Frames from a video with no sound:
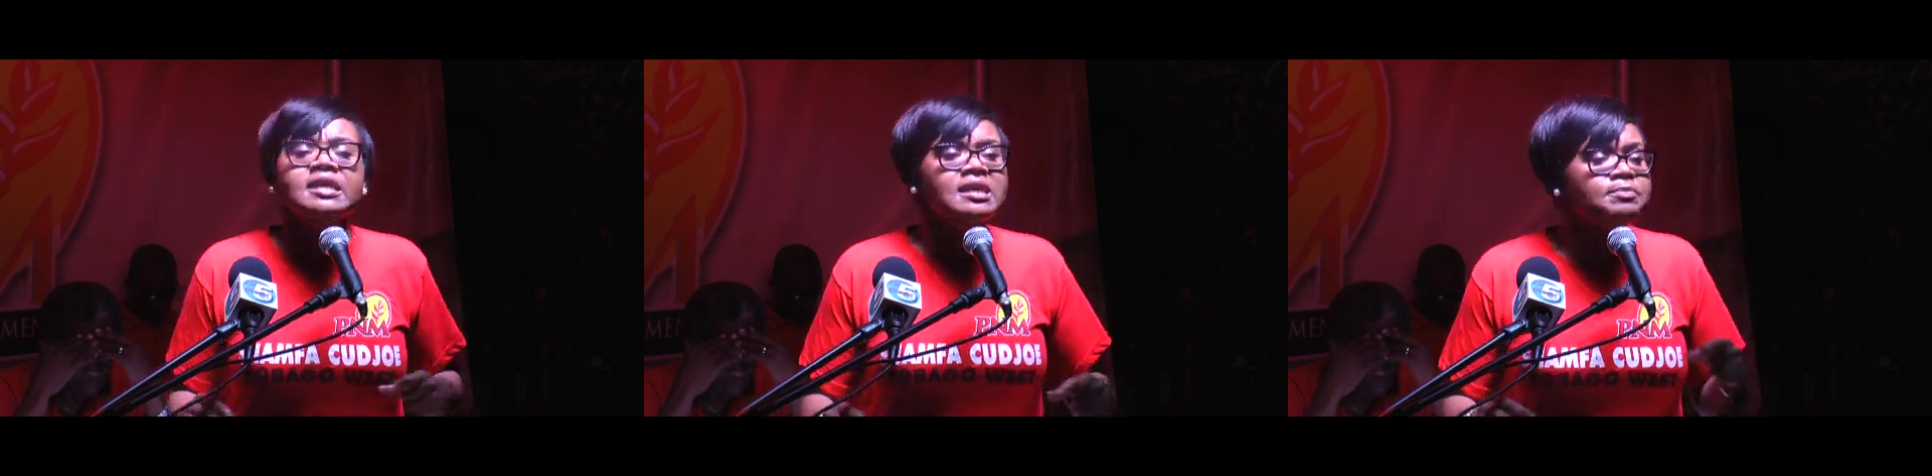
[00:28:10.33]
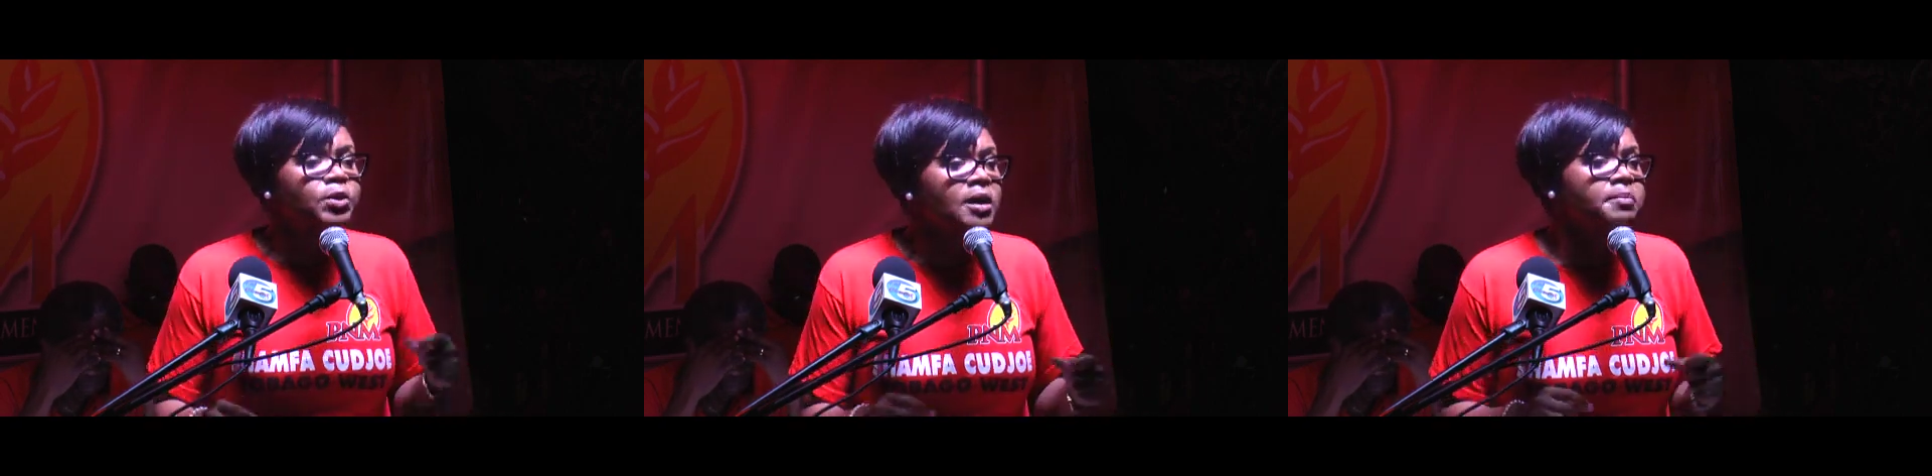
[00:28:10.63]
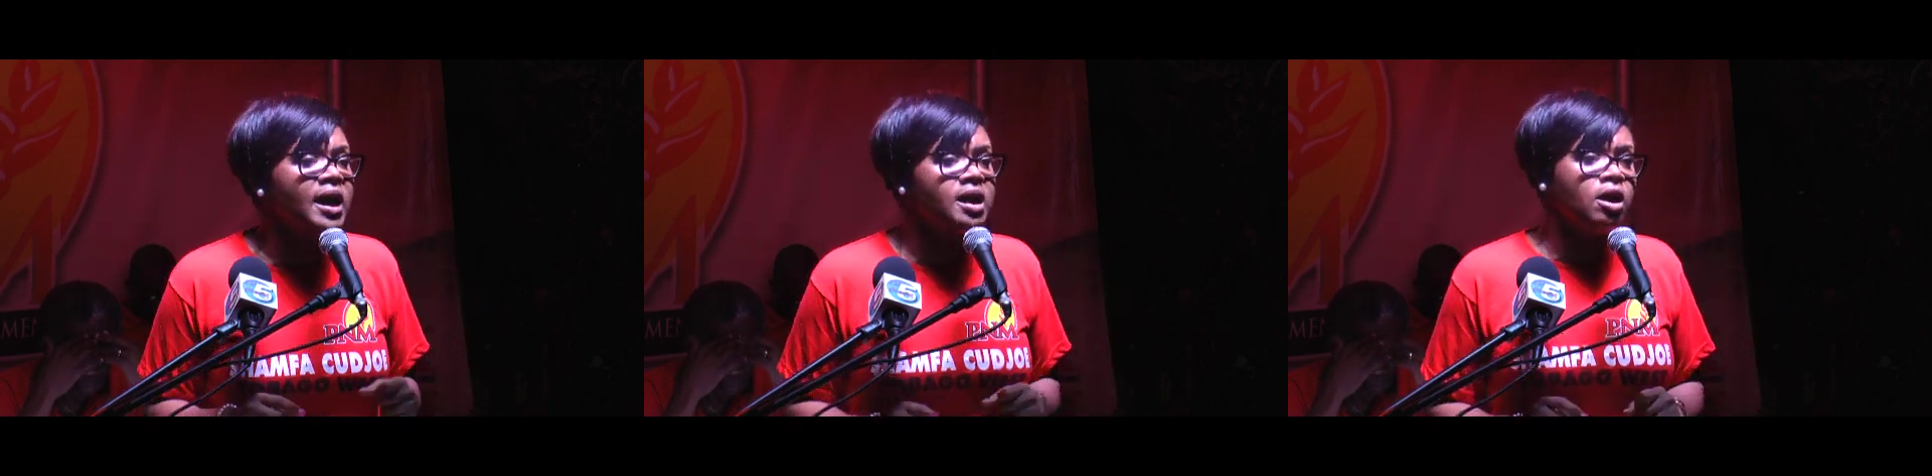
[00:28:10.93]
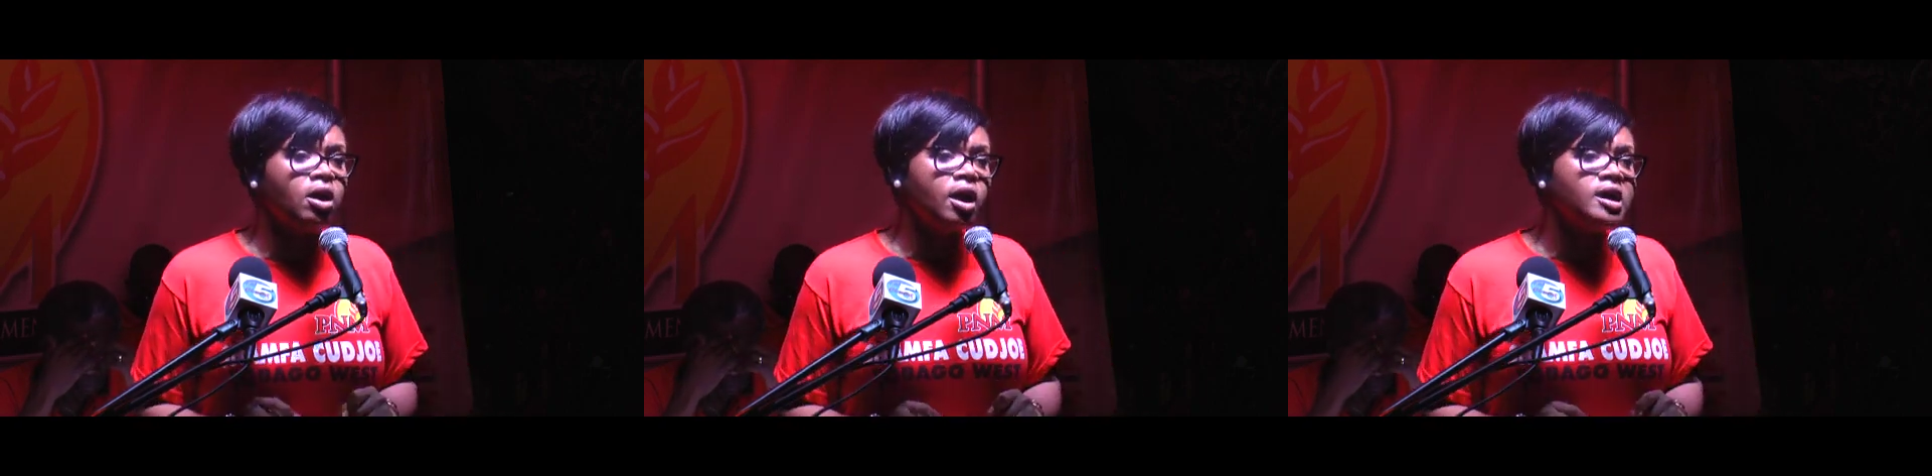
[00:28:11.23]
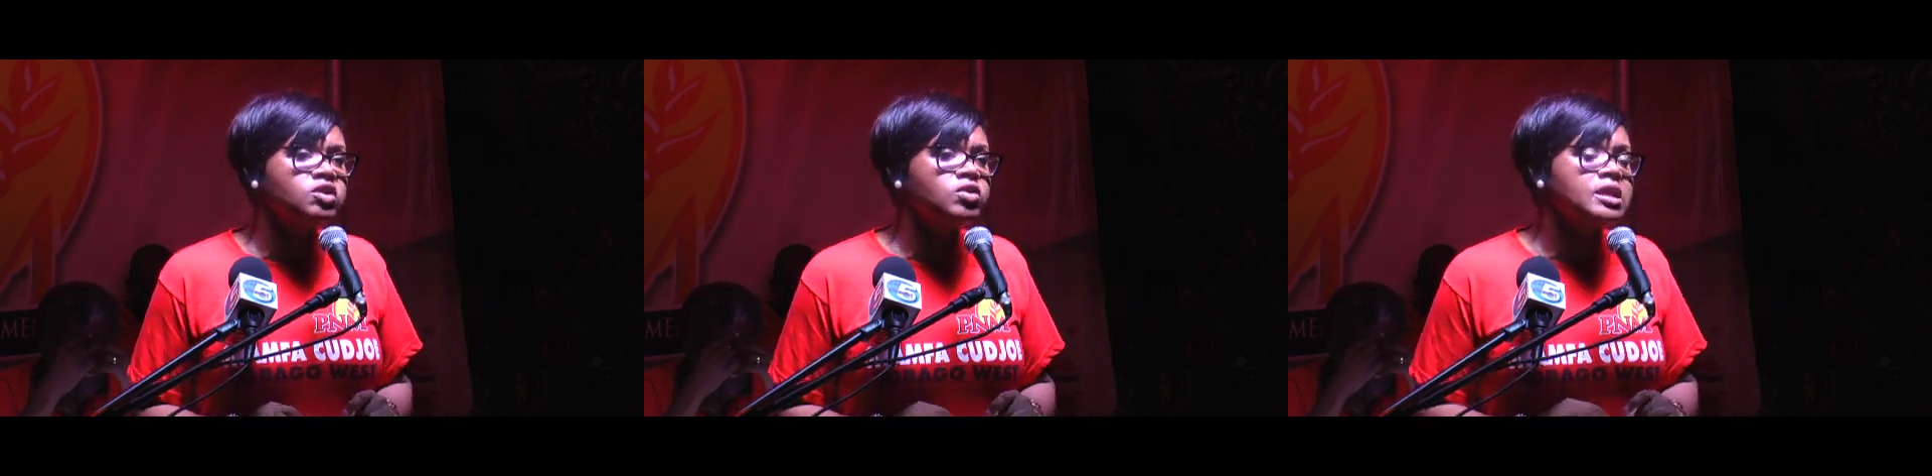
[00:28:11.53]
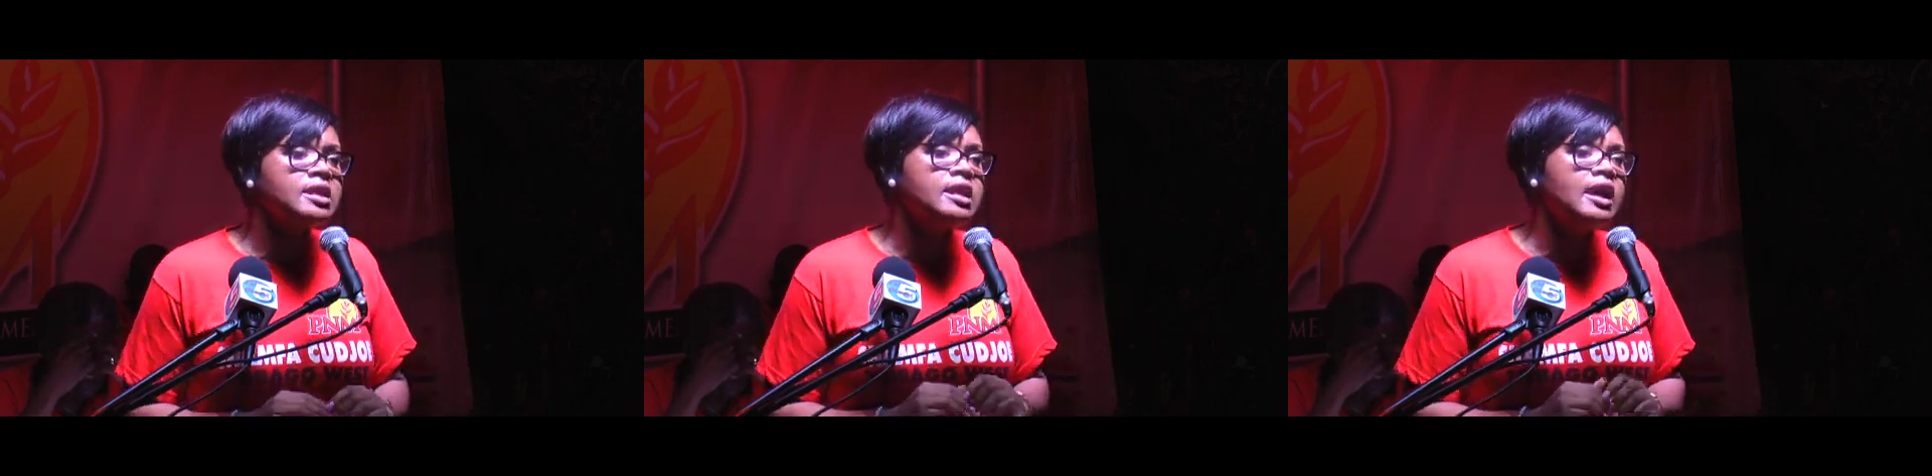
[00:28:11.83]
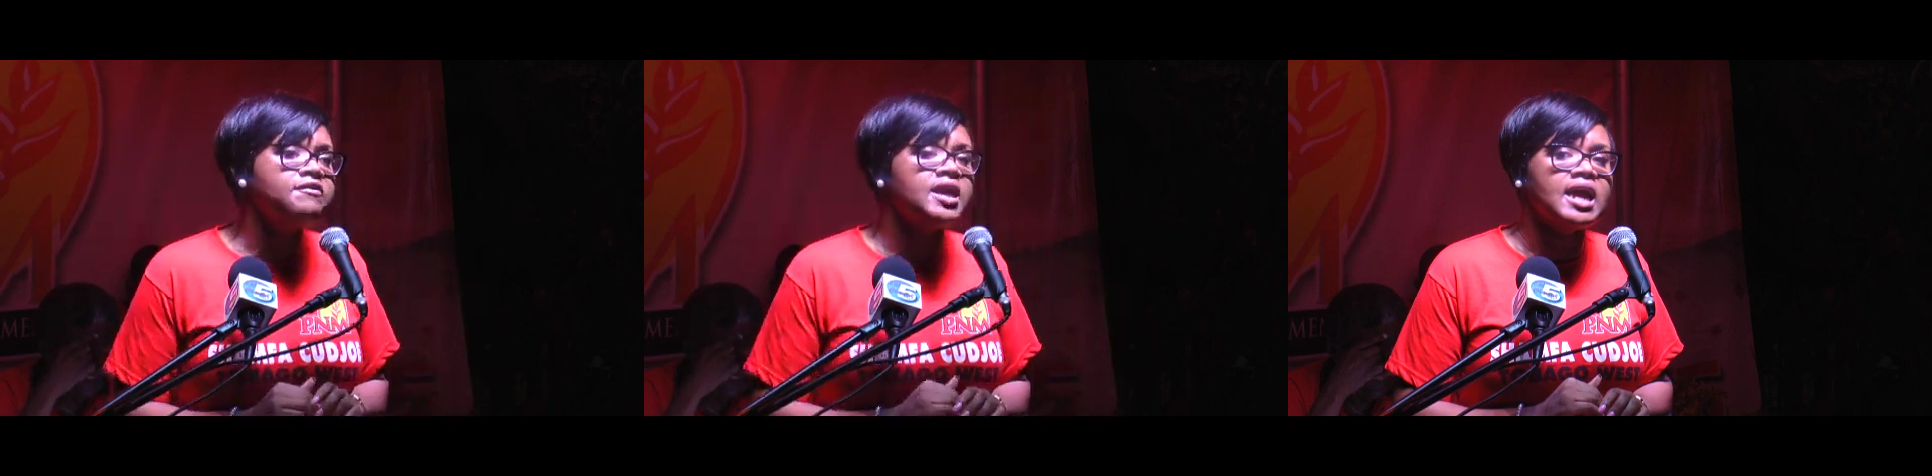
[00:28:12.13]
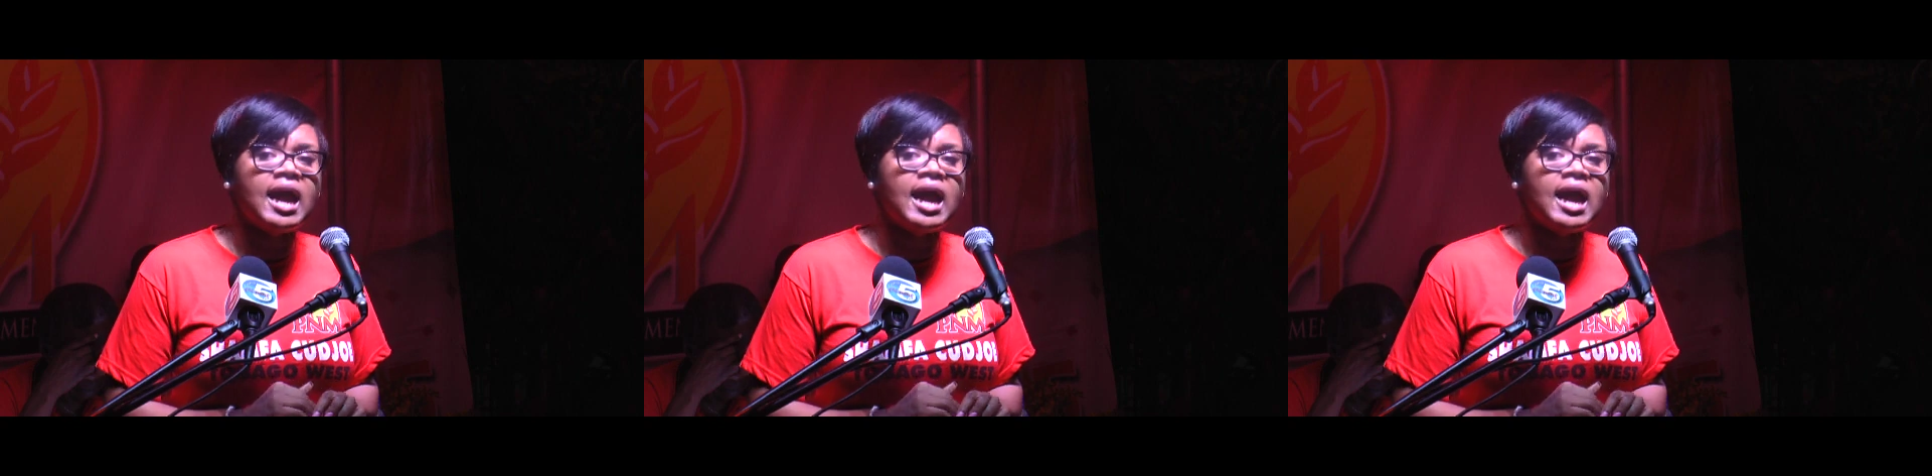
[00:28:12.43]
to bring back your country to the loving